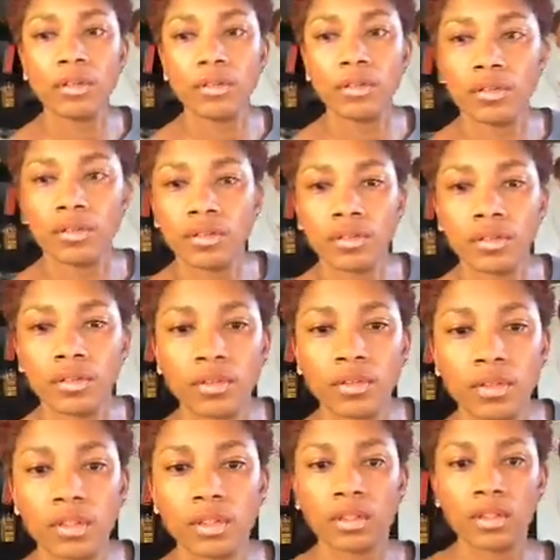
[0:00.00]

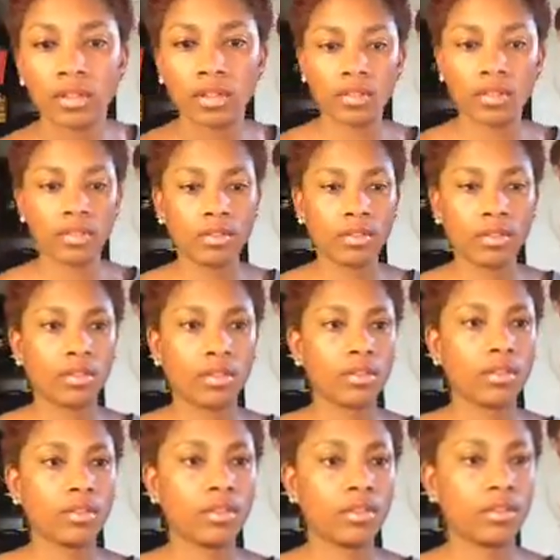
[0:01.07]

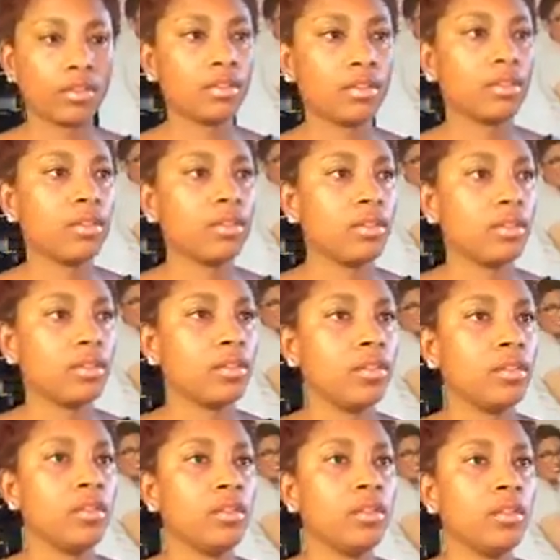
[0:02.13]

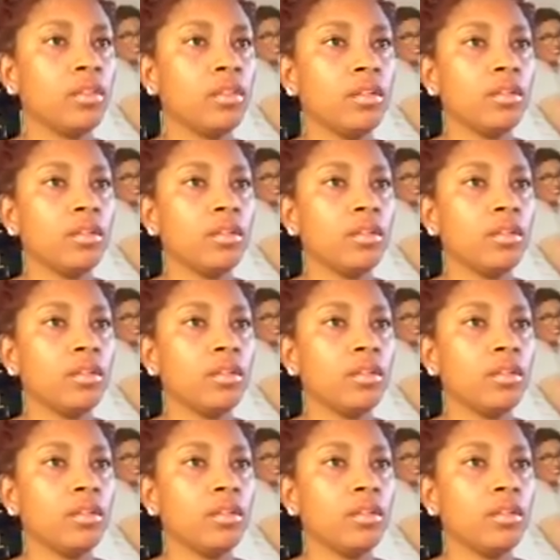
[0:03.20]
Nothing is said.